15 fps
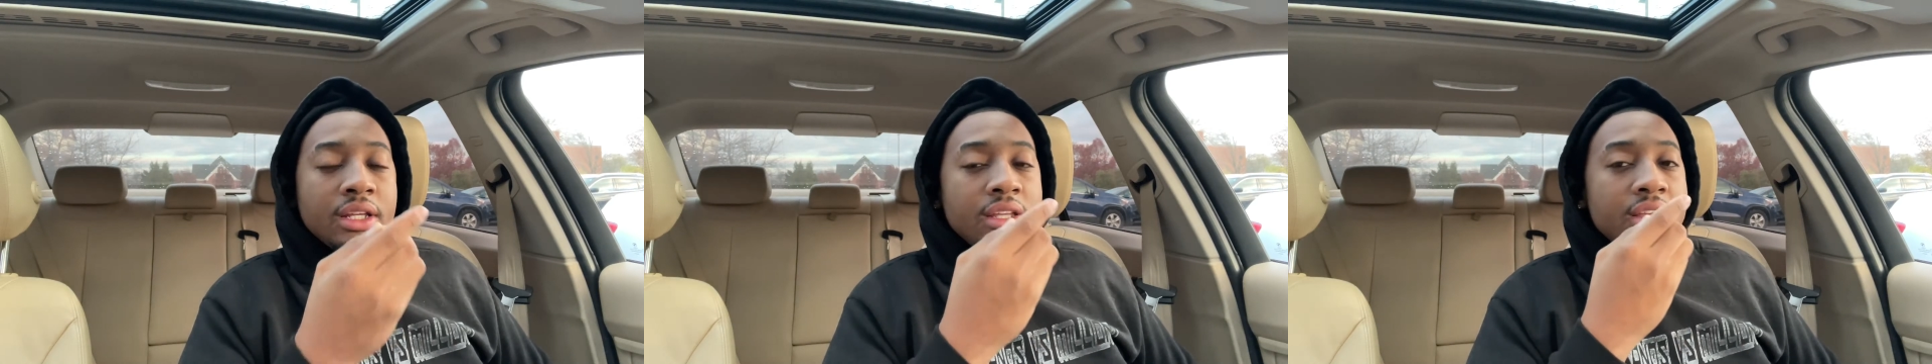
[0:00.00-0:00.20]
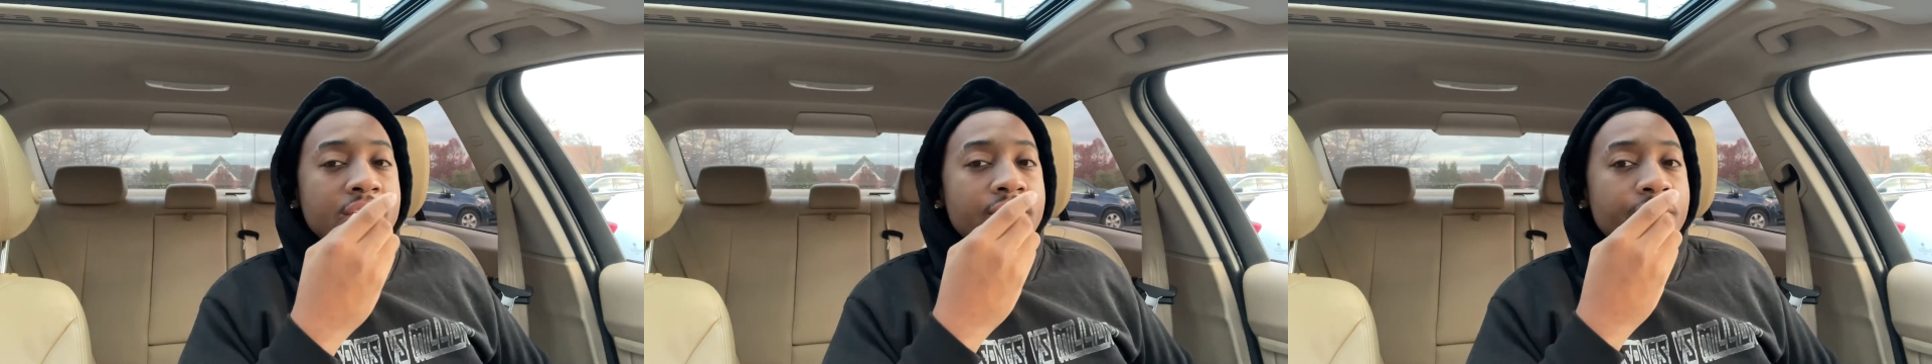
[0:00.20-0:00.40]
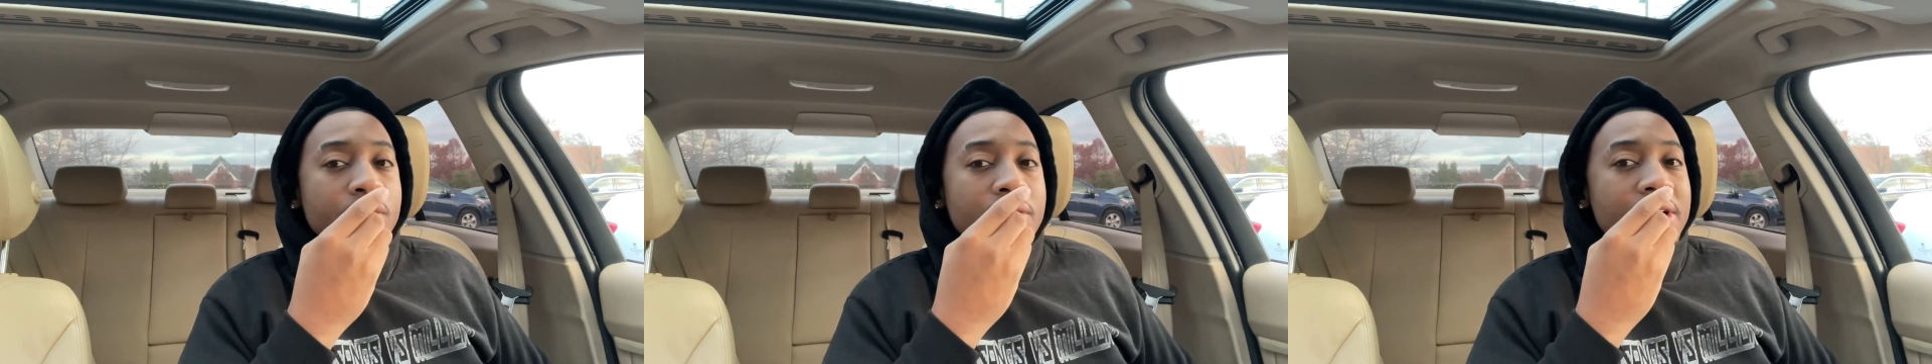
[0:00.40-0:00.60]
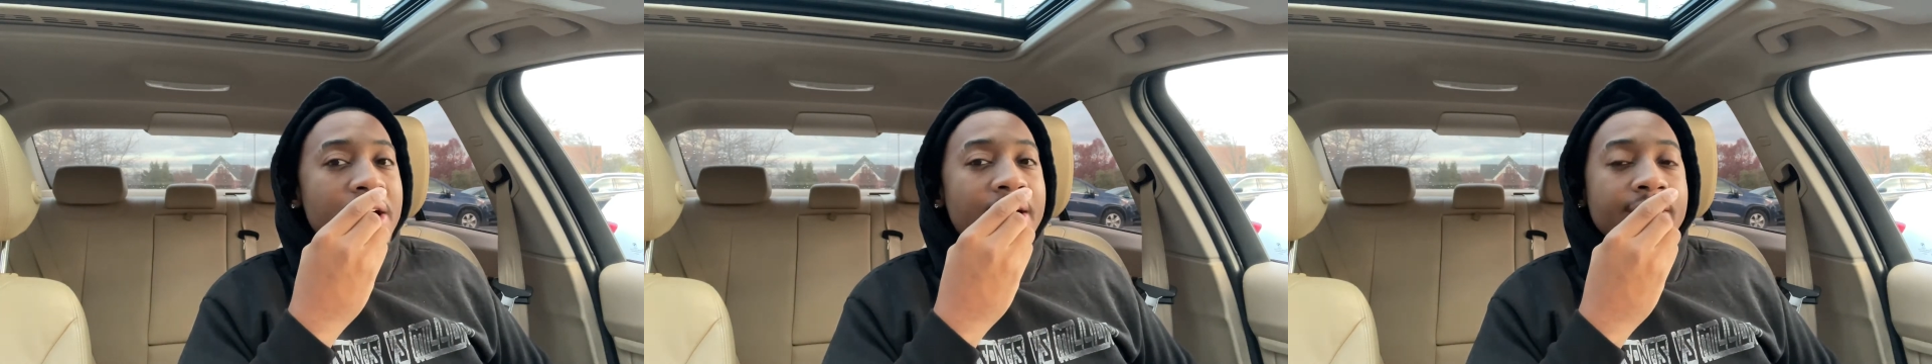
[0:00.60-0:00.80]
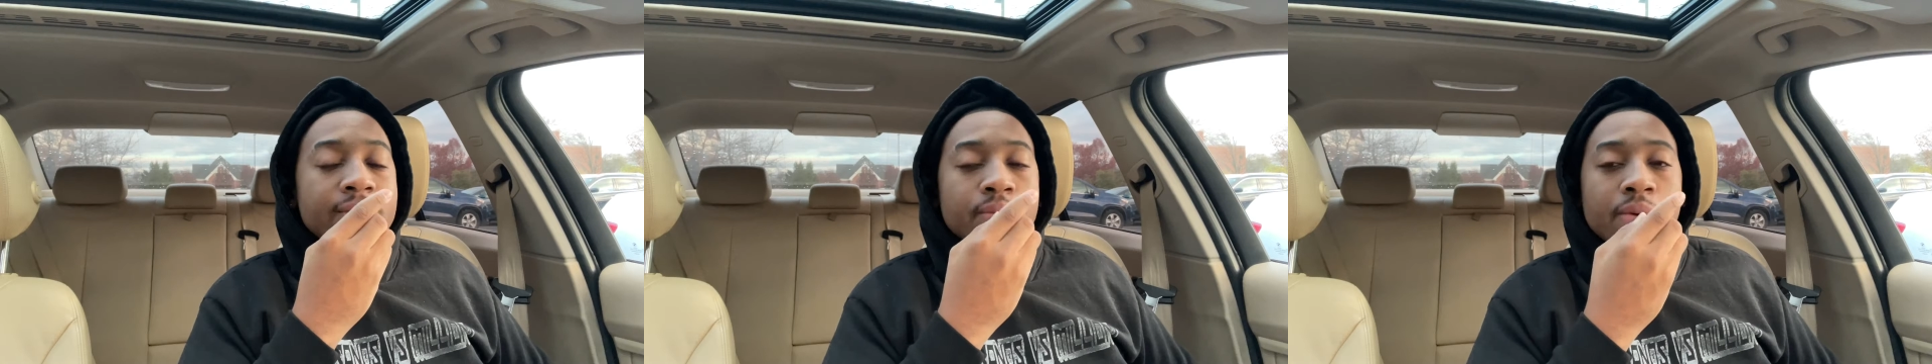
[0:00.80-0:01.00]

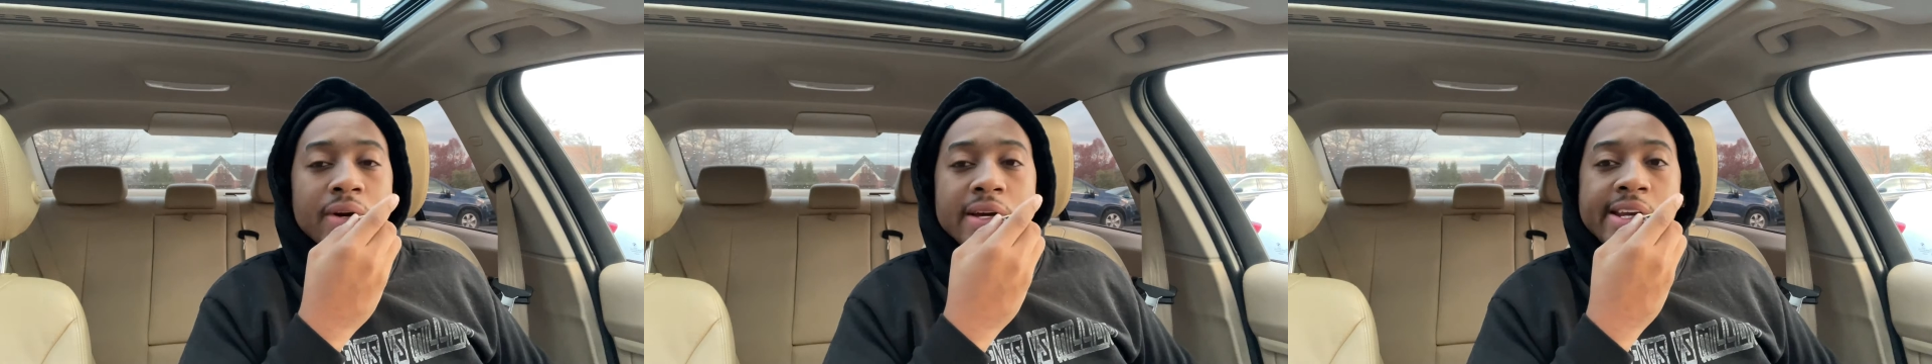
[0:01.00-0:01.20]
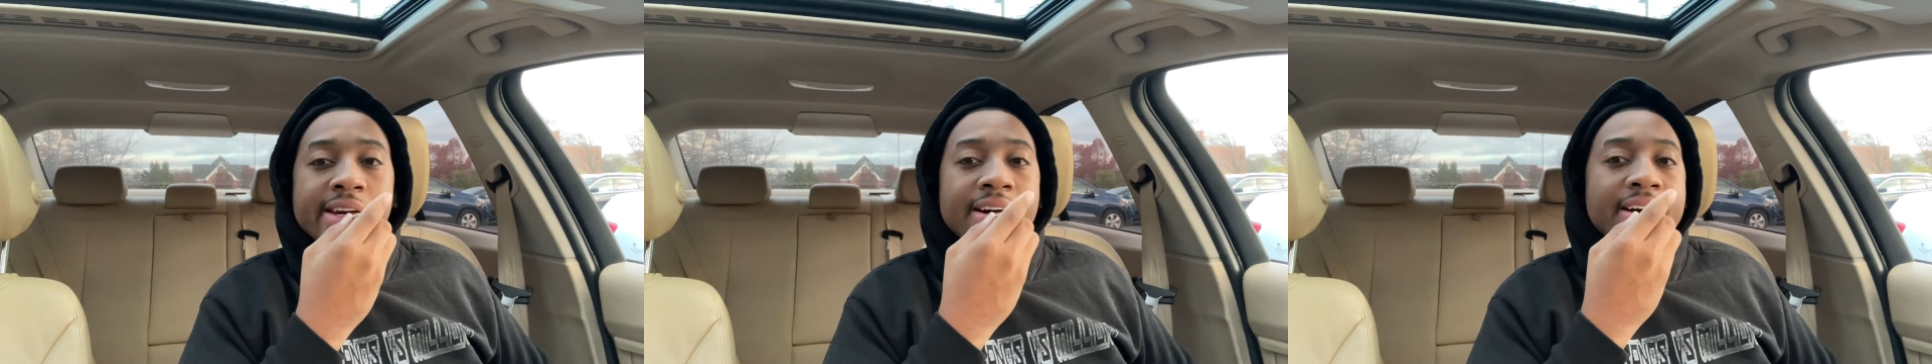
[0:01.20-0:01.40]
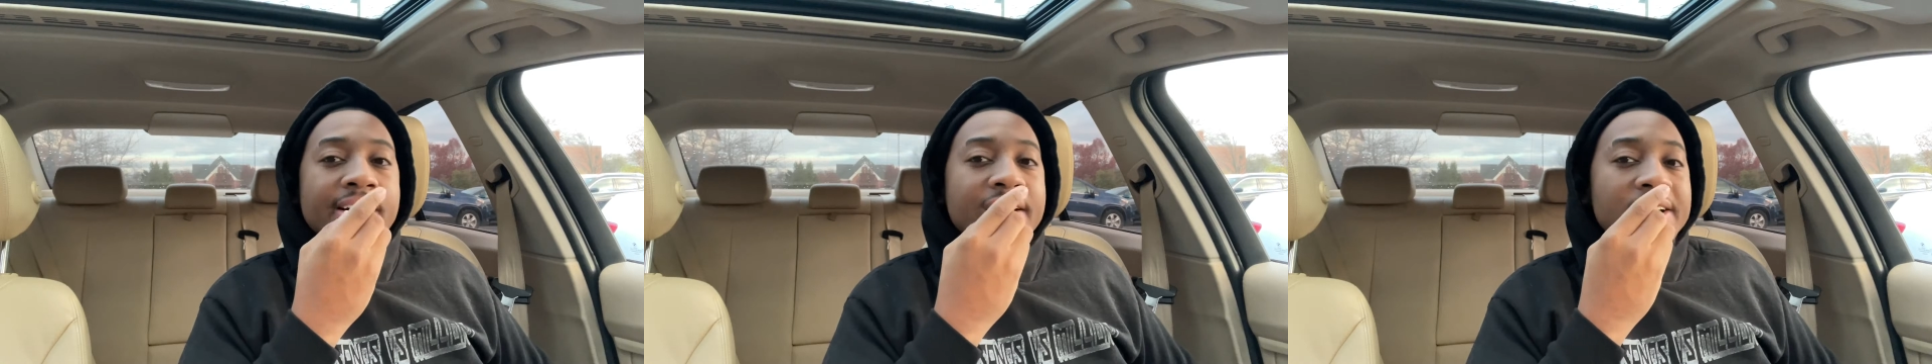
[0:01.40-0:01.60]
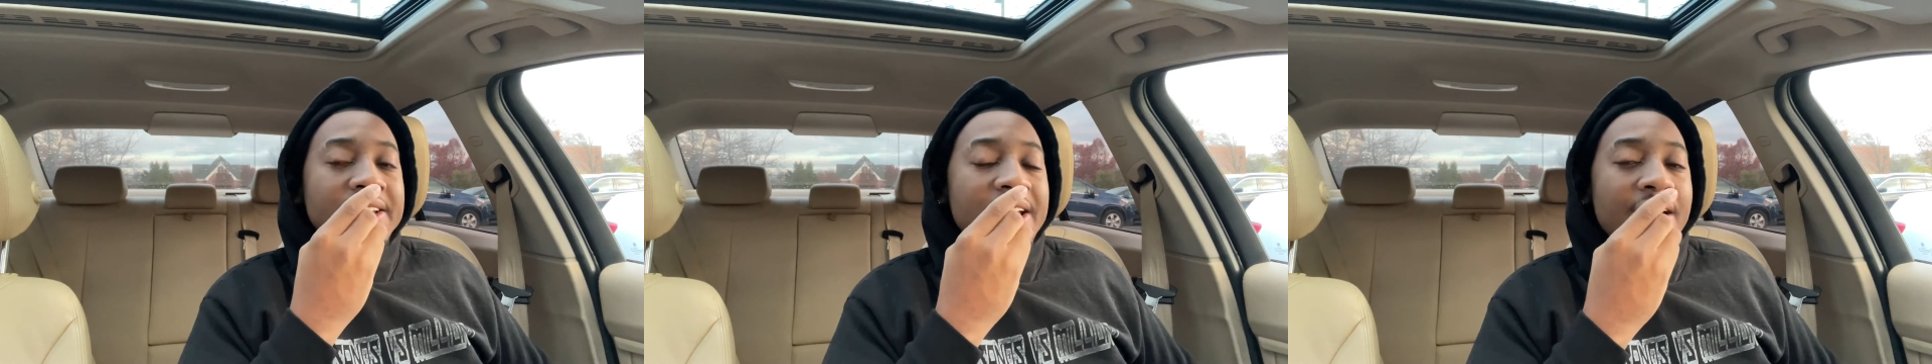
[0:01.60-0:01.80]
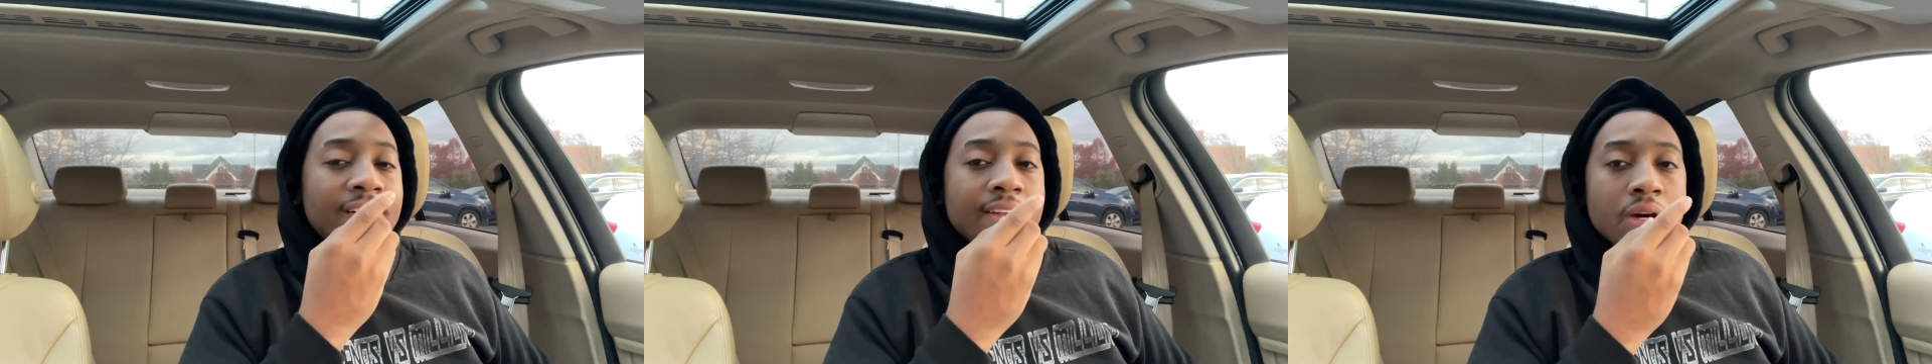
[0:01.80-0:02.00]
want to
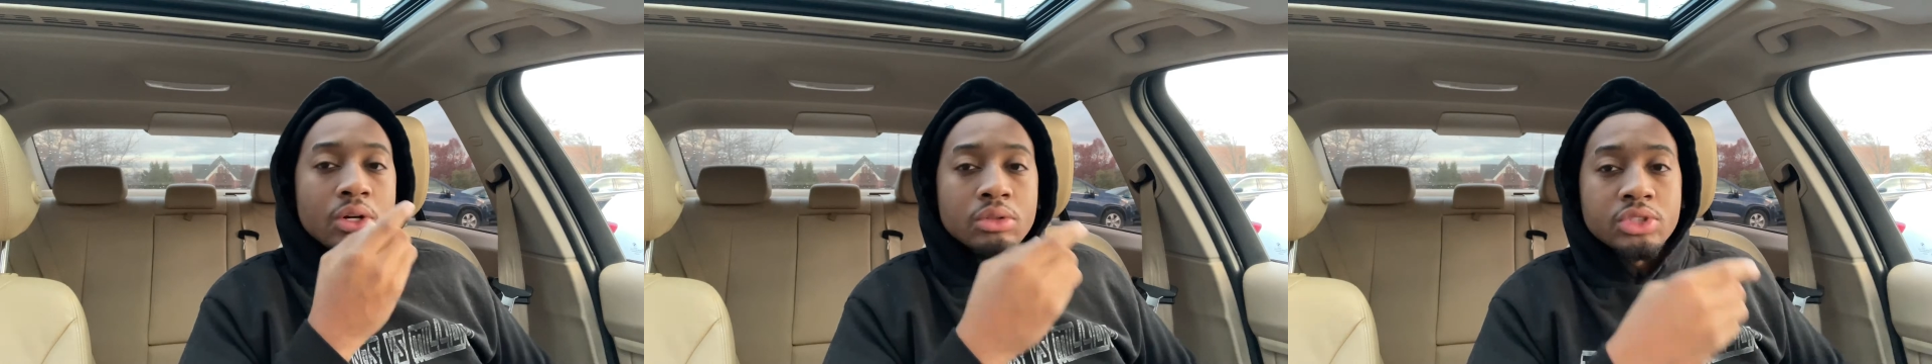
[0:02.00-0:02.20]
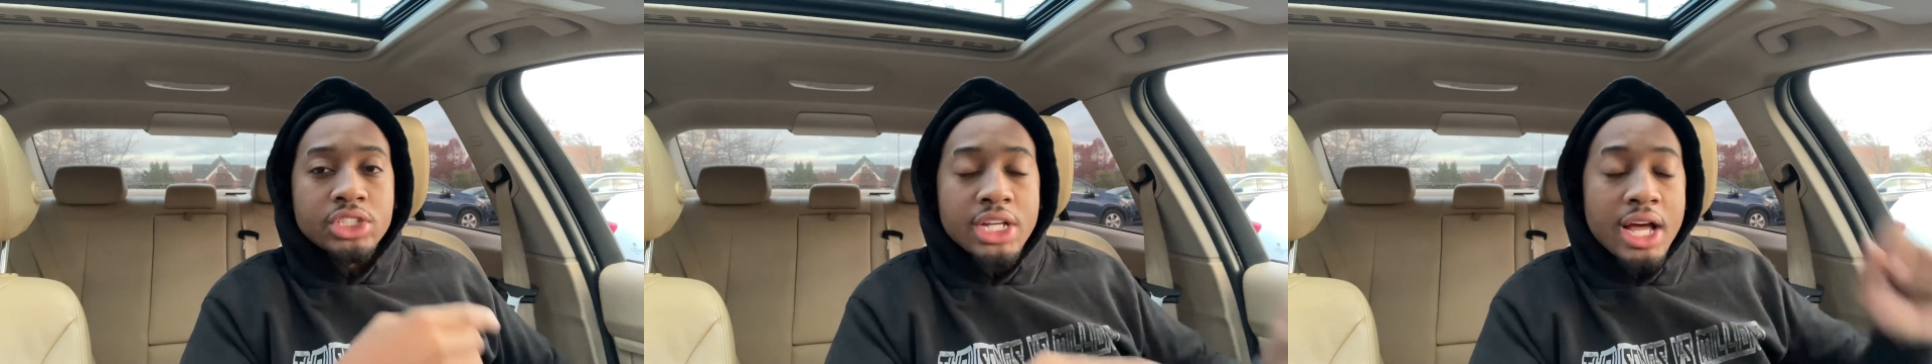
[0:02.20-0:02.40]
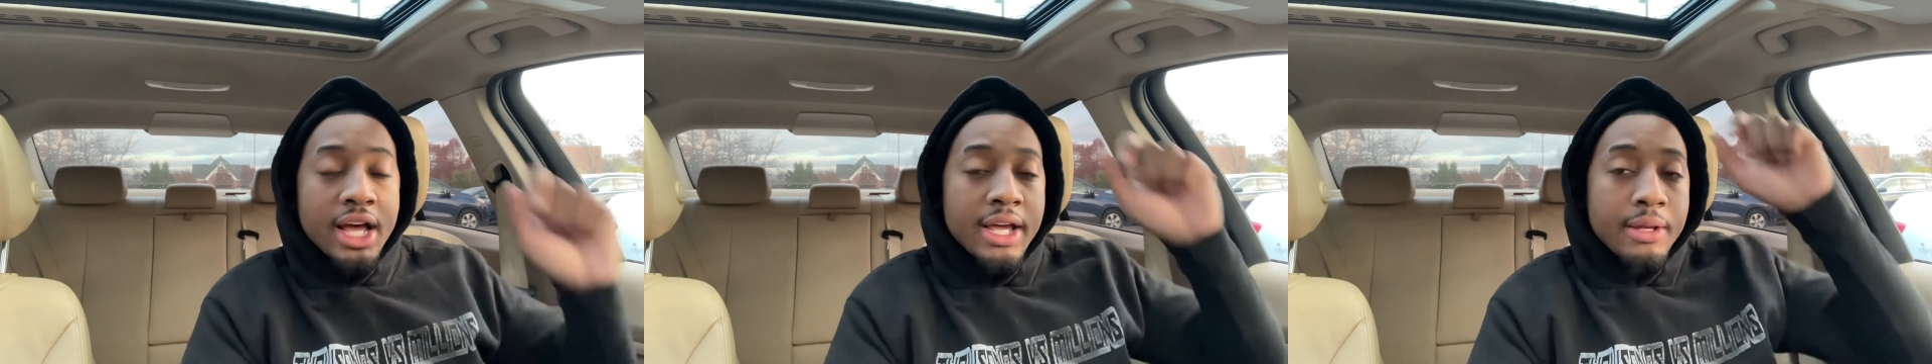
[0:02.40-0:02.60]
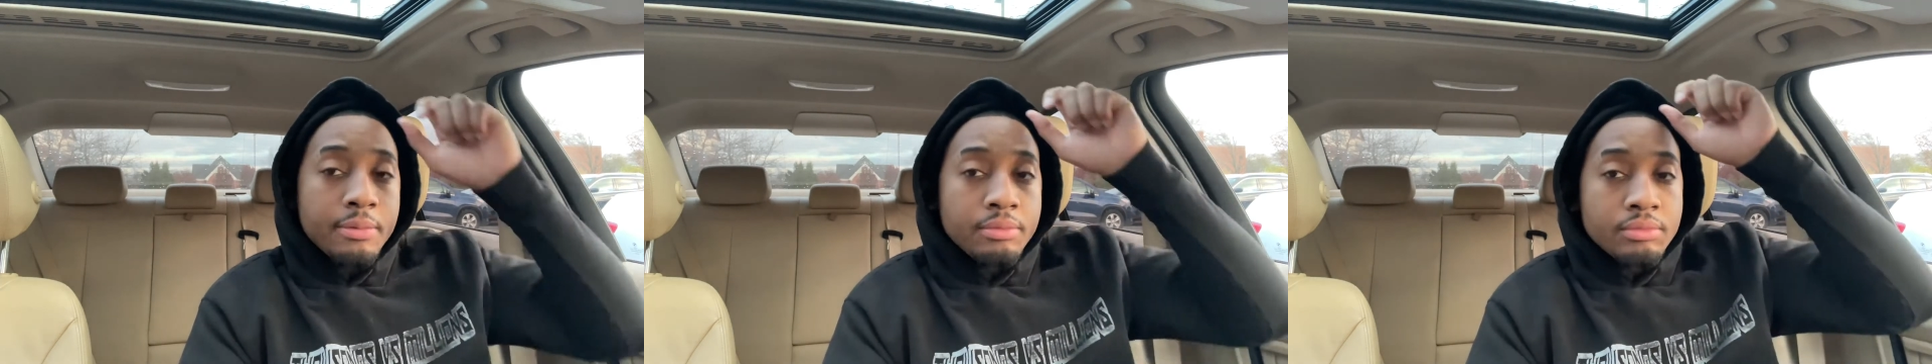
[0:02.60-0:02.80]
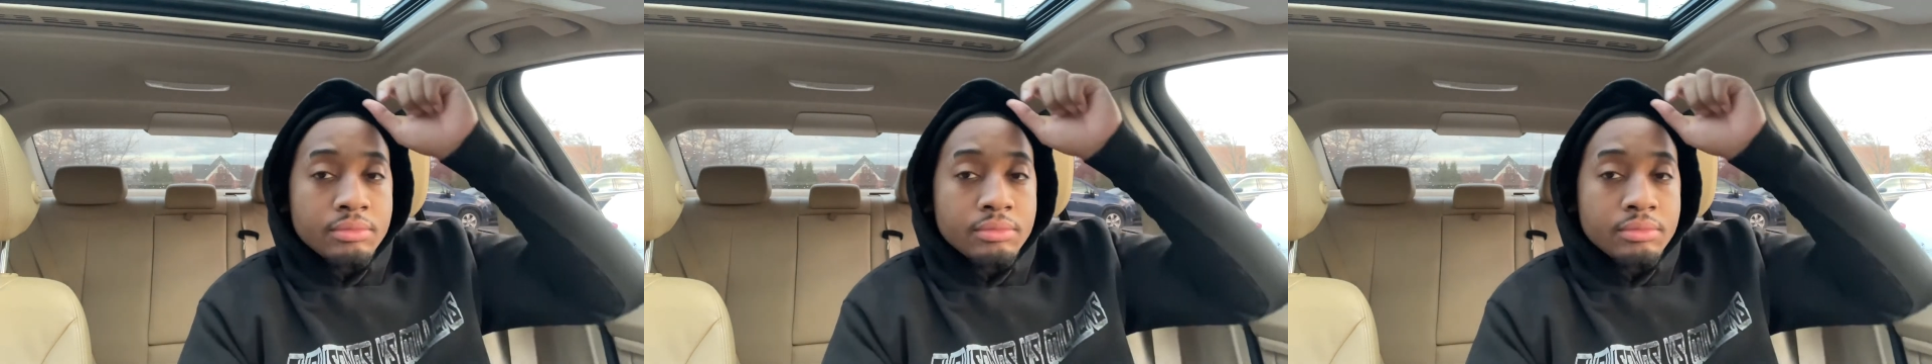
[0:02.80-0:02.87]
download Chime,